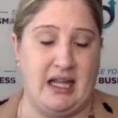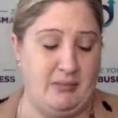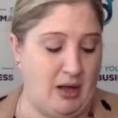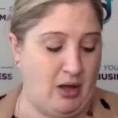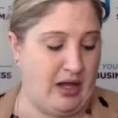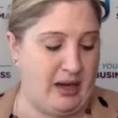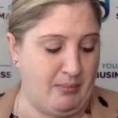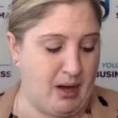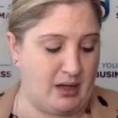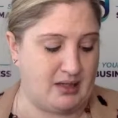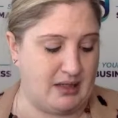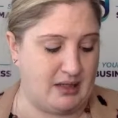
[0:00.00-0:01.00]
email
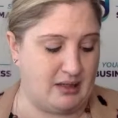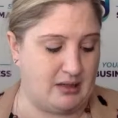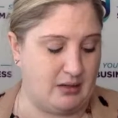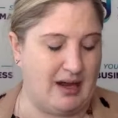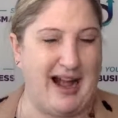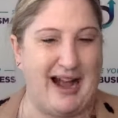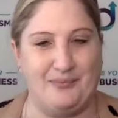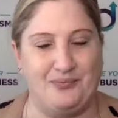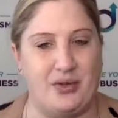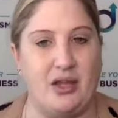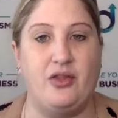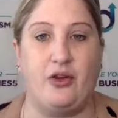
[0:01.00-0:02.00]
inboxes,
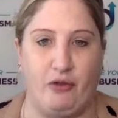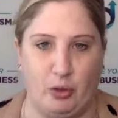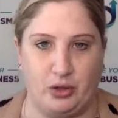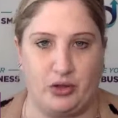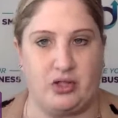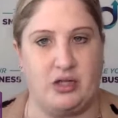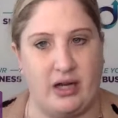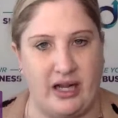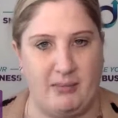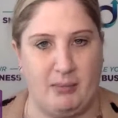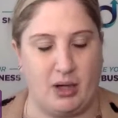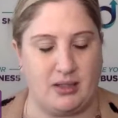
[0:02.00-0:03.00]
they're folders, not
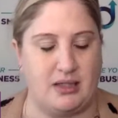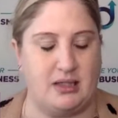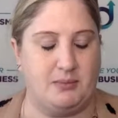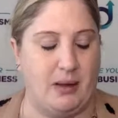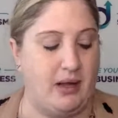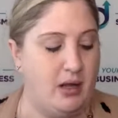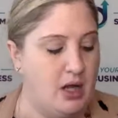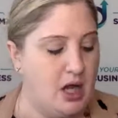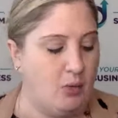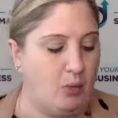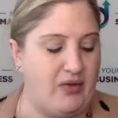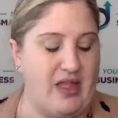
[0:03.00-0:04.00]
inboxes, but
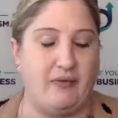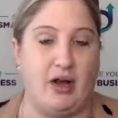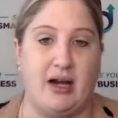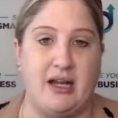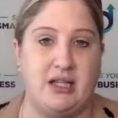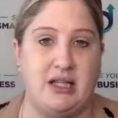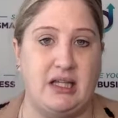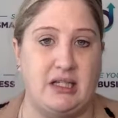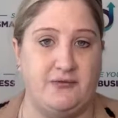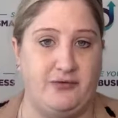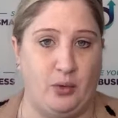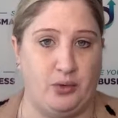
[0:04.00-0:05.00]
when they've gone into
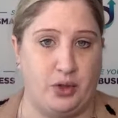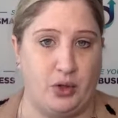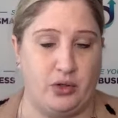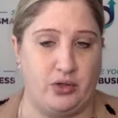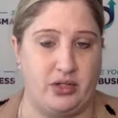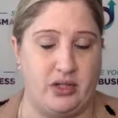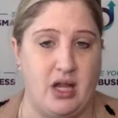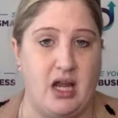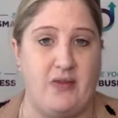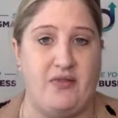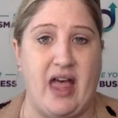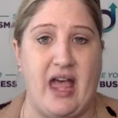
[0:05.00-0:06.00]
these folders,
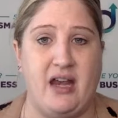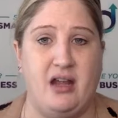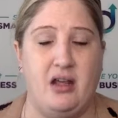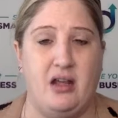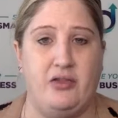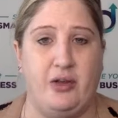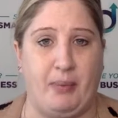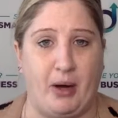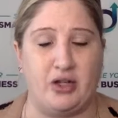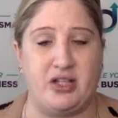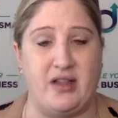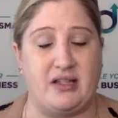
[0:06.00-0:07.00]
then the
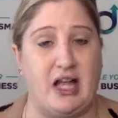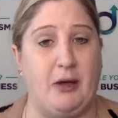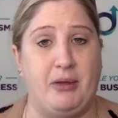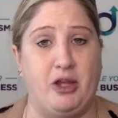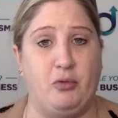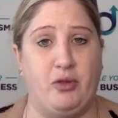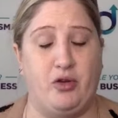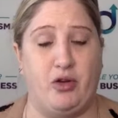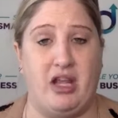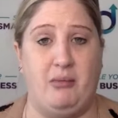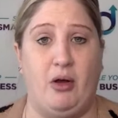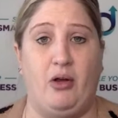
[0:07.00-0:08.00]
person that's helping you with your
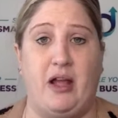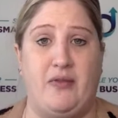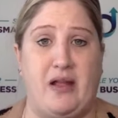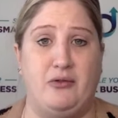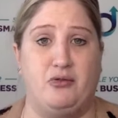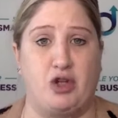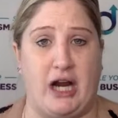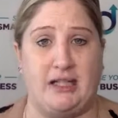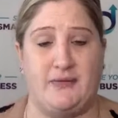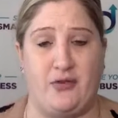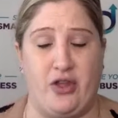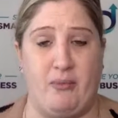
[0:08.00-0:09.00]
email can then
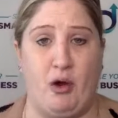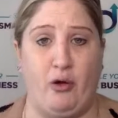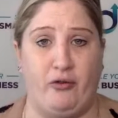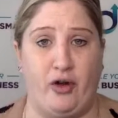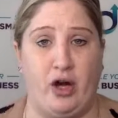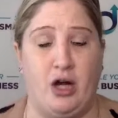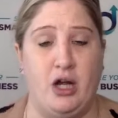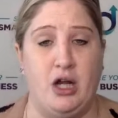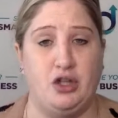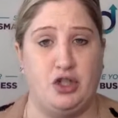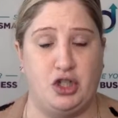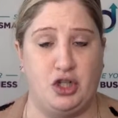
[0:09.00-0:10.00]
transfer them over
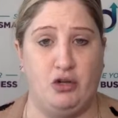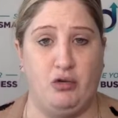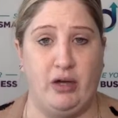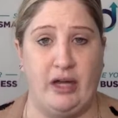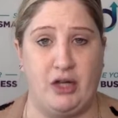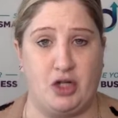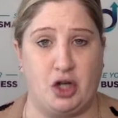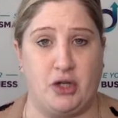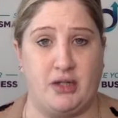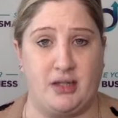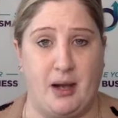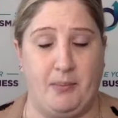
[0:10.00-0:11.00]
to an
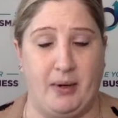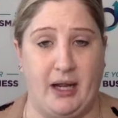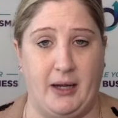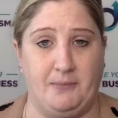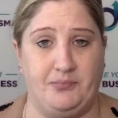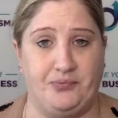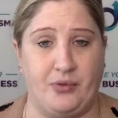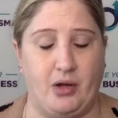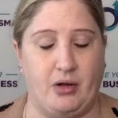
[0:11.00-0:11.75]
insurance company.